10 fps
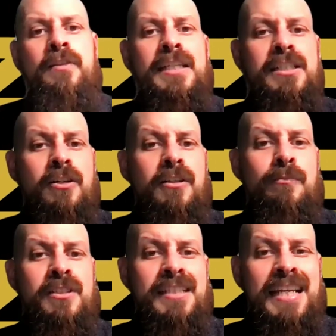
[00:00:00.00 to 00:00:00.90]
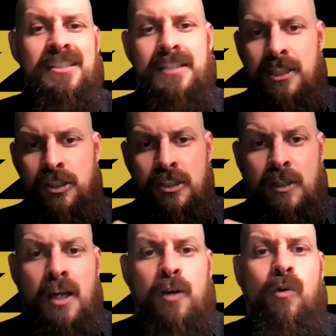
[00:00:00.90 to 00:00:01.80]
These are the mistakes that you're
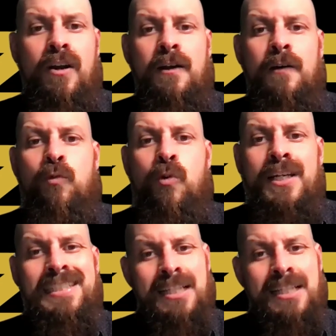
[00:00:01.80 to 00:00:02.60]
going to want to avoid